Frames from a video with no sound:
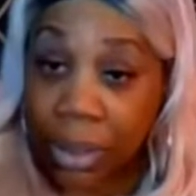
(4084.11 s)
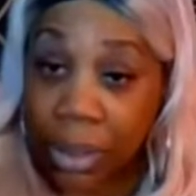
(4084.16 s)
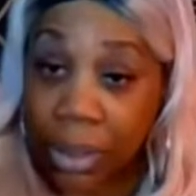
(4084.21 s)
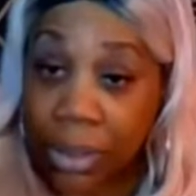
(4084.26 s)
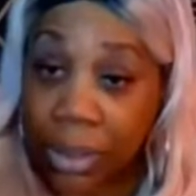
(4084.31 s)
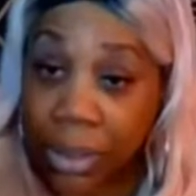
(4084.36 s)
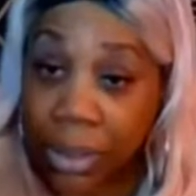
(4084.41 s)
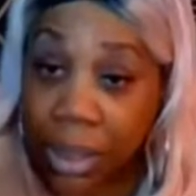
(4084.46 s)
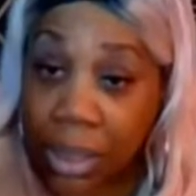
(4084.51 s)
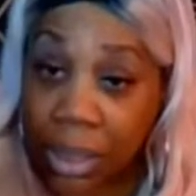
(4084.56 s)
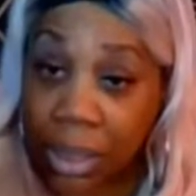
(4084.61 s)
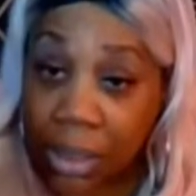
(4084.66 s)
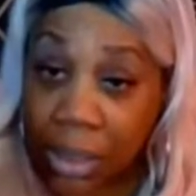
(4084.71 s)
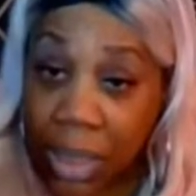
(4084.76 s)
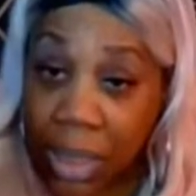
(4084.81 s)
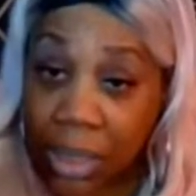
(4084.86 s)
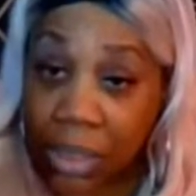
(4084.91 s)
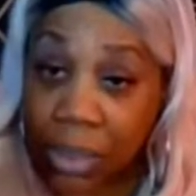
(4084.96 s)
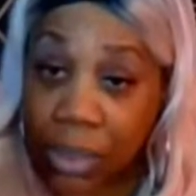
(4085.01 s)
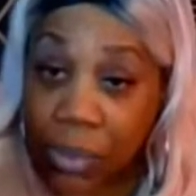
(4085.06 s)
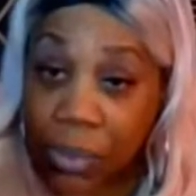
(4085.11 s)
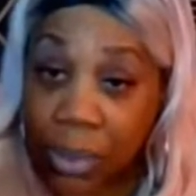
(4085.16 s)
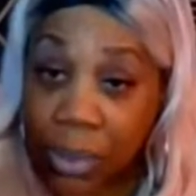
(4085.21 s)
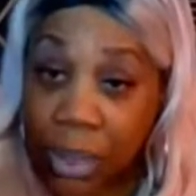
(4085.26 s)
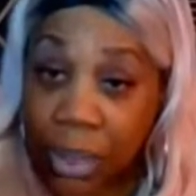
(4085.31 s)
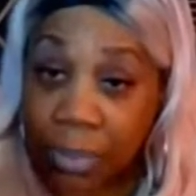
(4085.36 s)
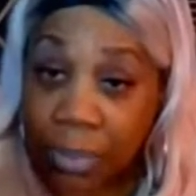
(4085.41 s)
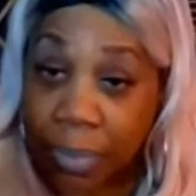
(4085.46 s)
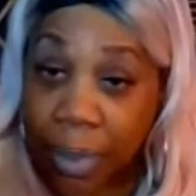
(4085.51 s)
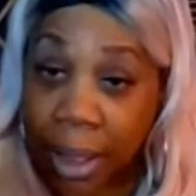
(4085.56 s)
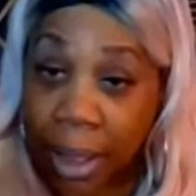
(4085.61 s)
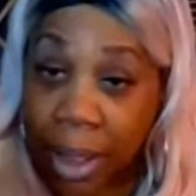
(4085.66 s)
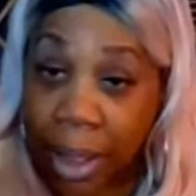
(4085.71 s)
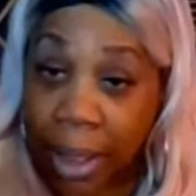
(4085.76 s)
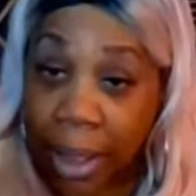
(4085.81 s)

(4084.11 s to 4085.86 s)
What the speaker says: Six, sweetie pie.